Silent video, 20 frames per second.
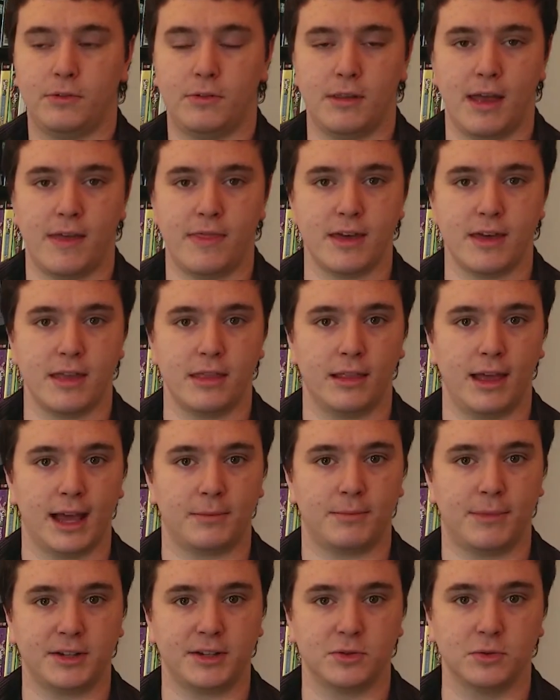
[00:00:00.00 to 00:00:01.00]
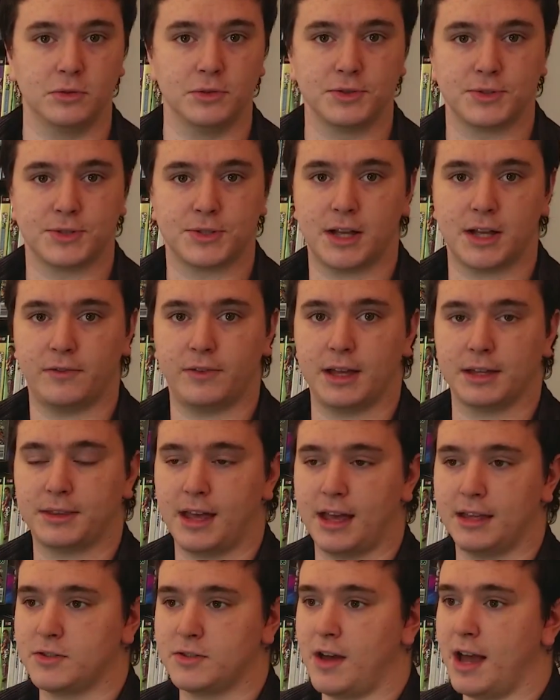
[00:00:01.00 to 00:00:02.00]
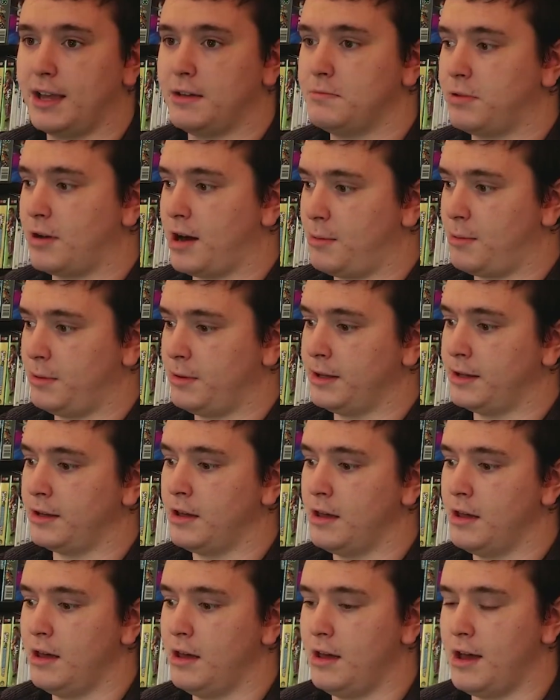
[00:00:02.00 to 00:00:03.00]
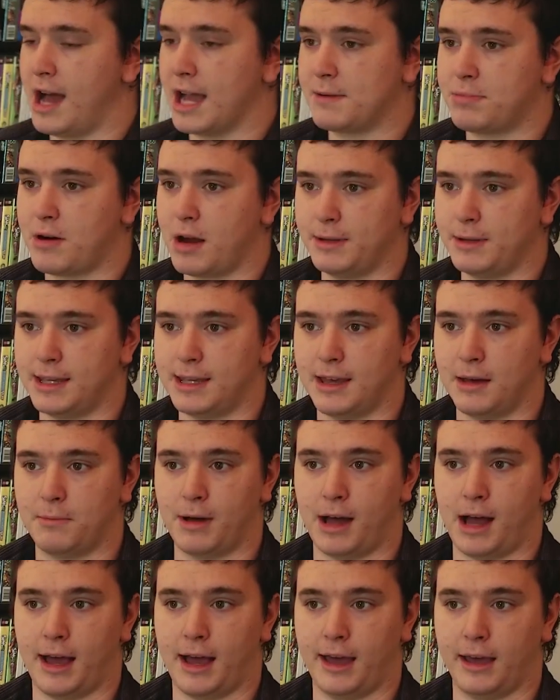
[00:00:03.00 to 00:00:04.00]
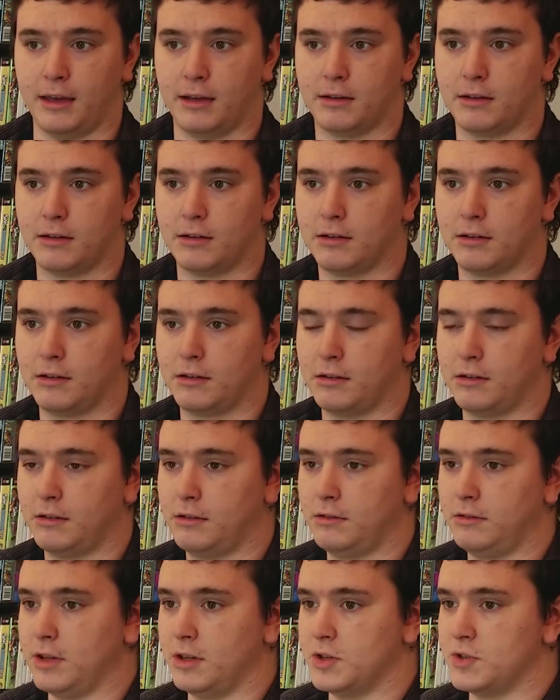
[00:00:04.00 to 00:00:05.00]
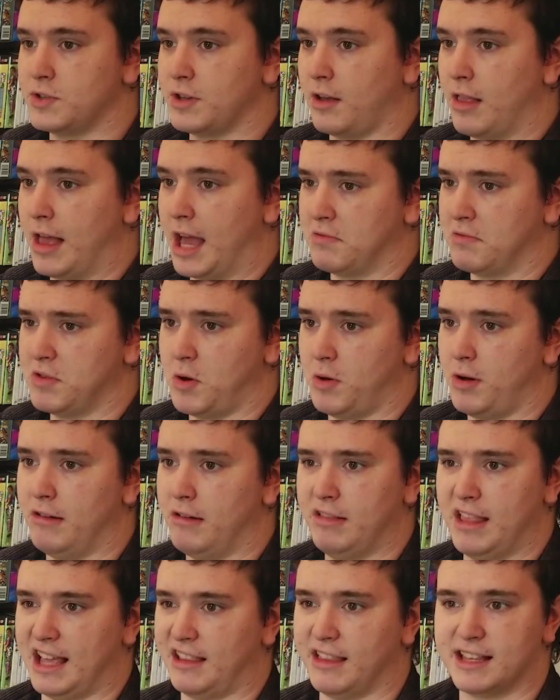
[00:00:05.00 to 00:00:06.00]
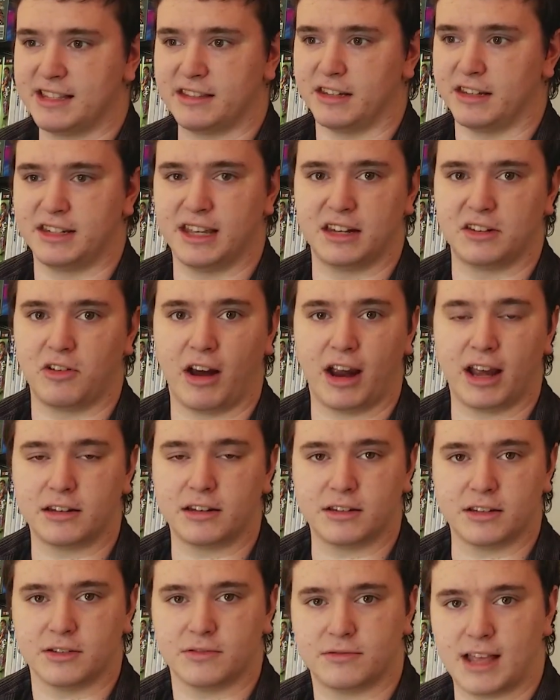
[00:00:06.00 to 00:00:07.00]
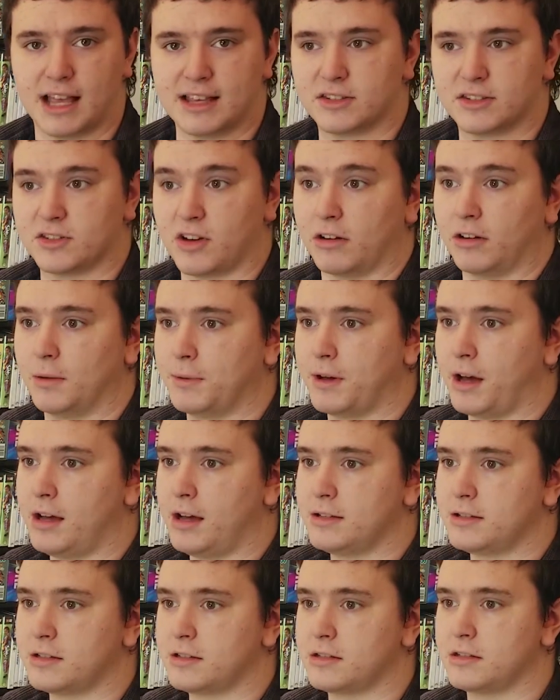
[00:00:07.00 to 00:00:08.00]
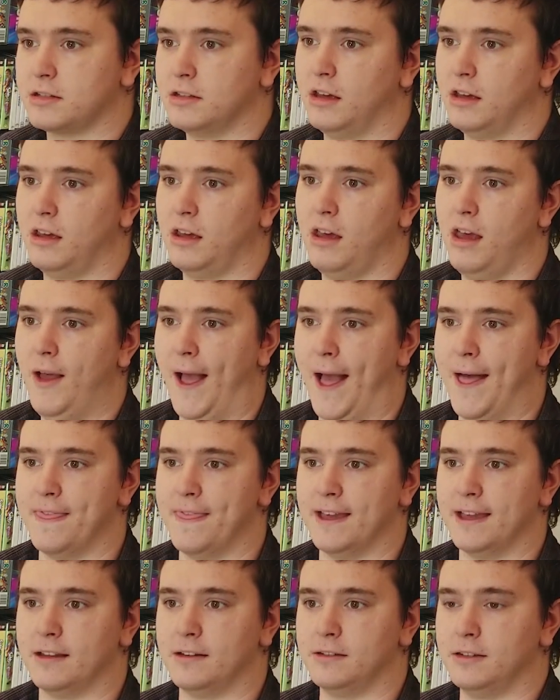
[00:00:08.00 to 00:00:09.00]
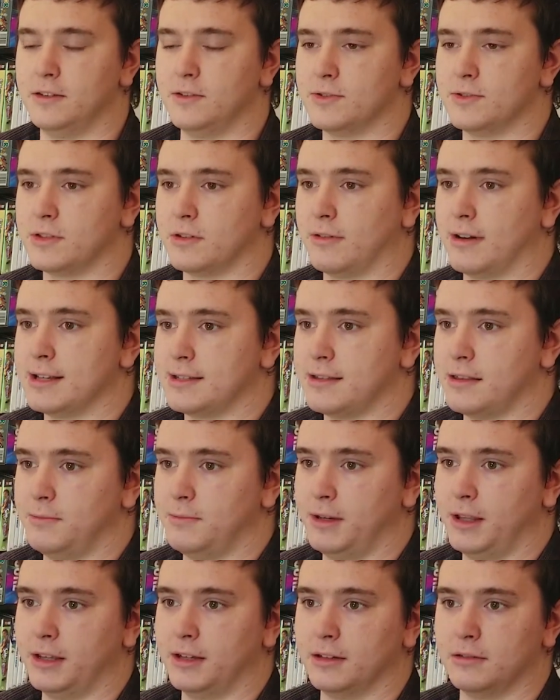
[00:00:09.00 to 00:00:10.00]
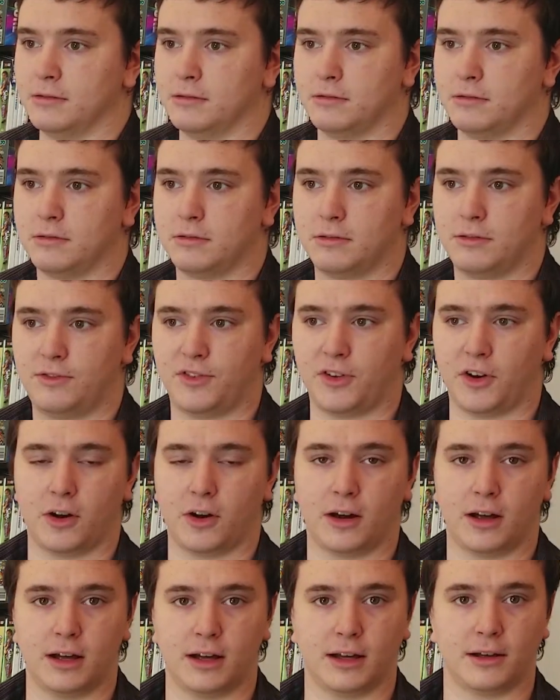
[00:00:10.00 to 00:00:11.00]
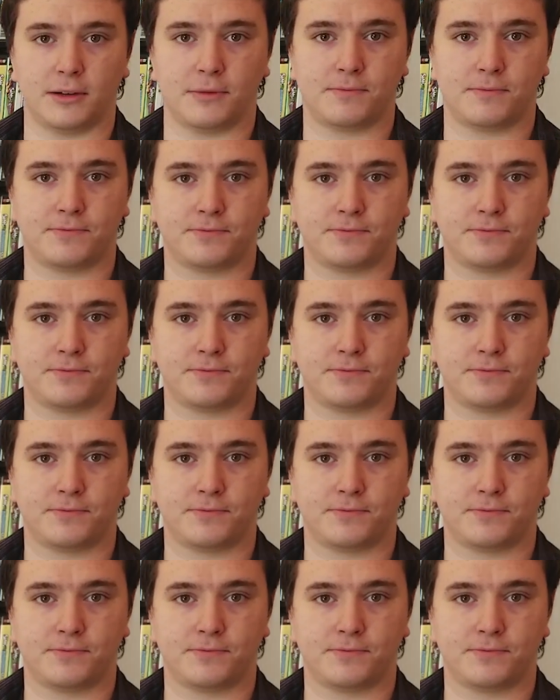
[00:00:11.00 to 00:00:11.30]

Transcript: and then like my tools and stuff like that. So I can probably get by using like like less than 10 grand as startup costs, and then use the rest of the million for